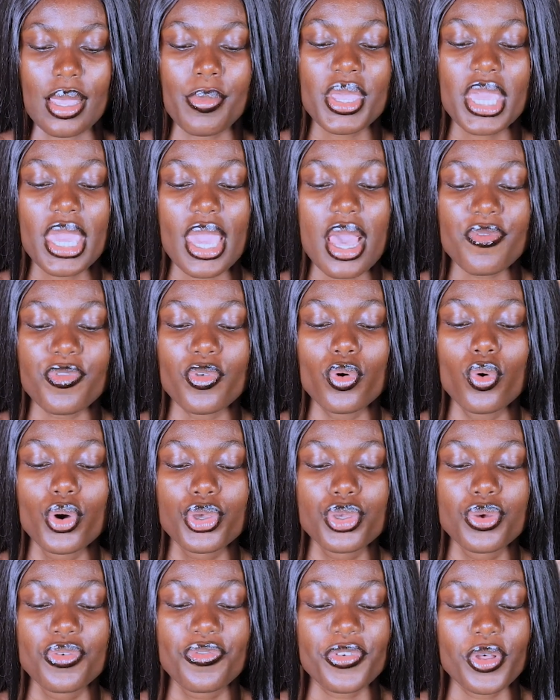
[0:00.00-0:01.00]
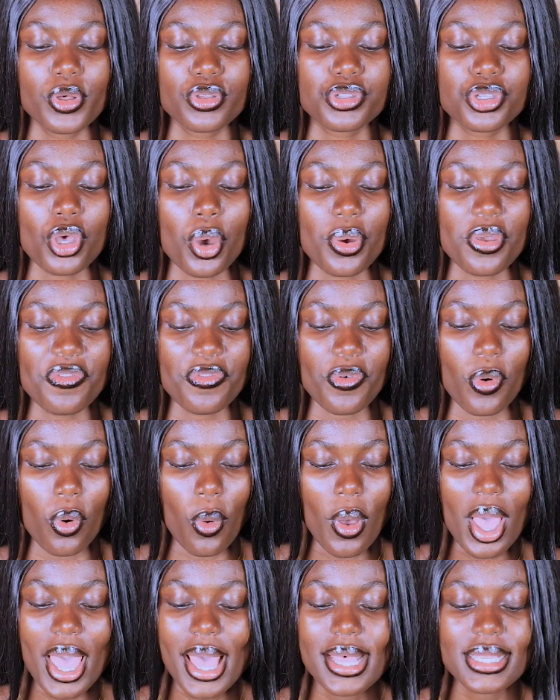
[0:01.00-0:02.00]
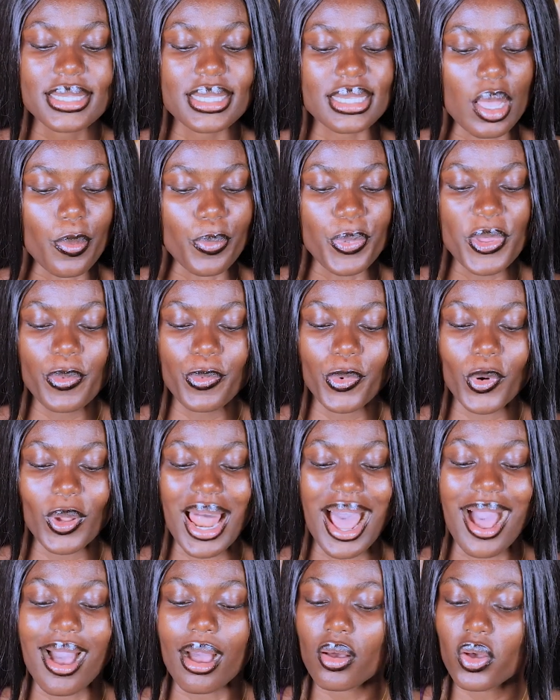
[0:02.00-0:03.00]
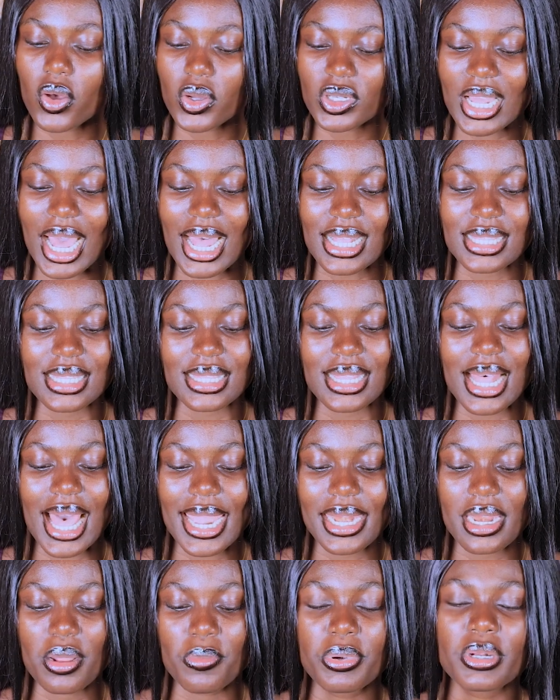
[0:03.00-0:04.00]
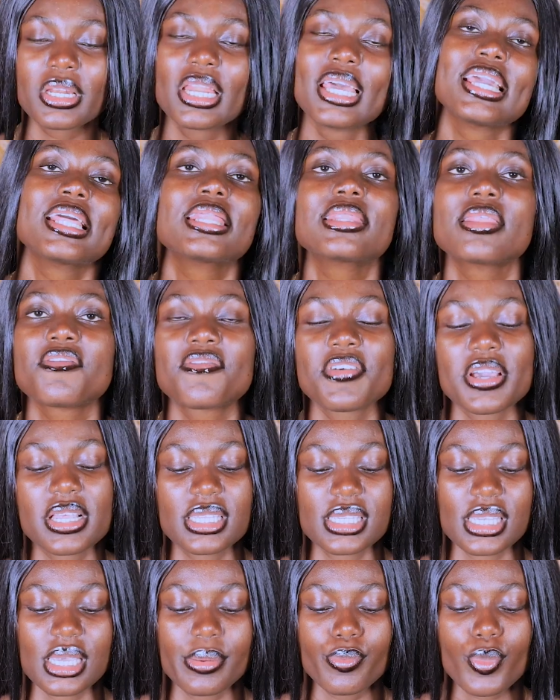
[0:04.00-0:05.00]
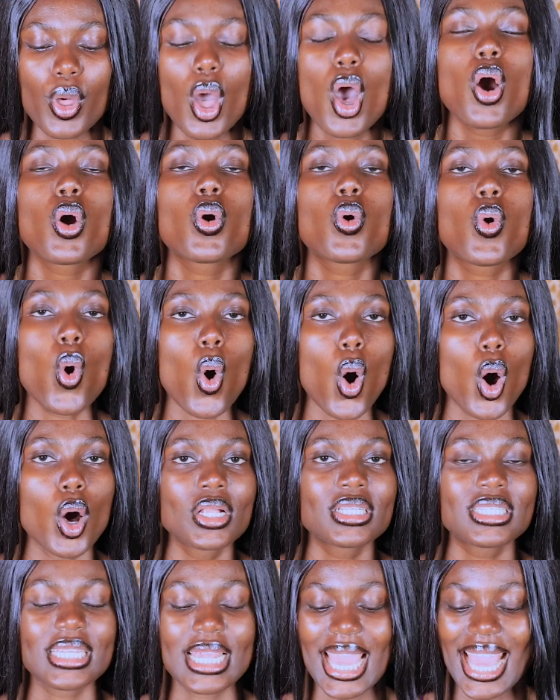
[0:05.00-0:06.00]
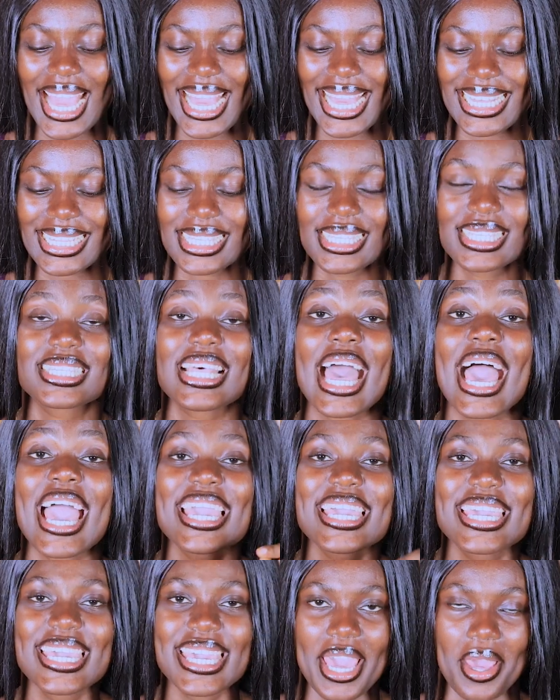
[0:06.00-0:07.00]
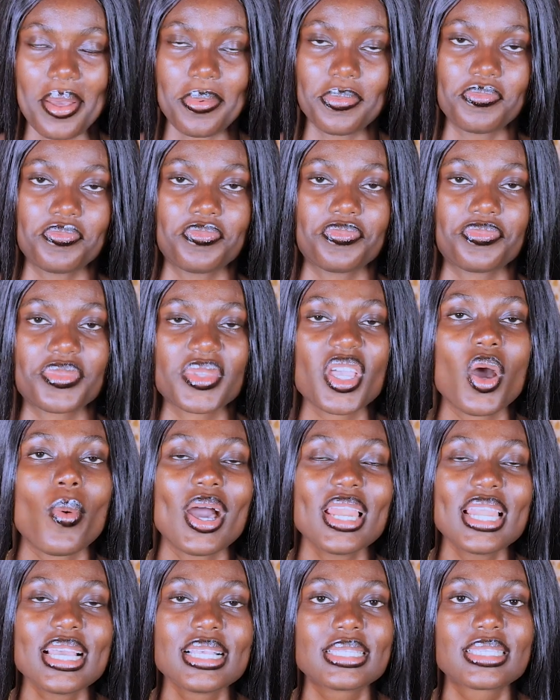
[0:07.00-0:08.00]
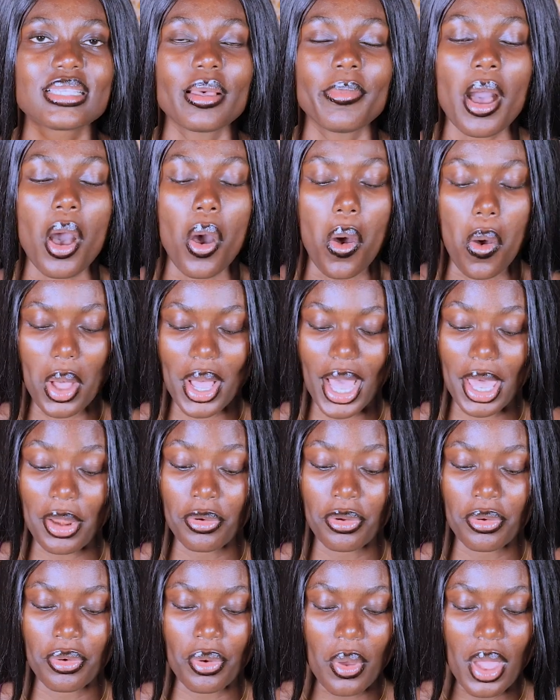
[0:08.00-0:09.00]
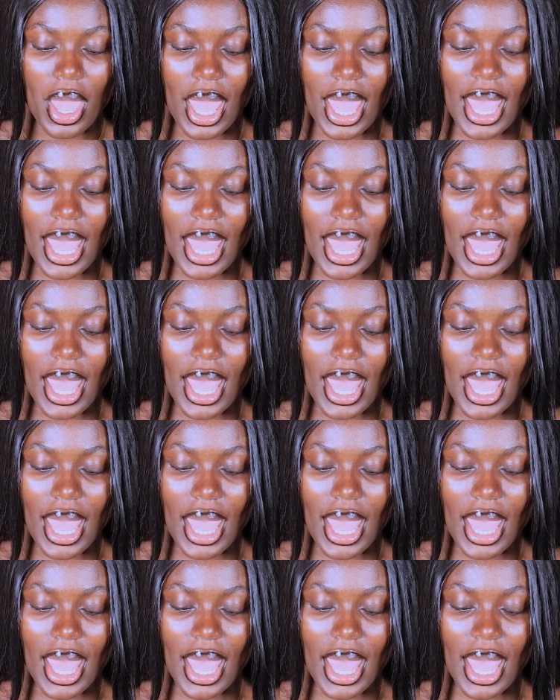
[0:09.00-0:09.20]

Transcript: say be careful who you feel sorry for. Some people are good at lying and playing the victim. God is here. While it's semi all canon.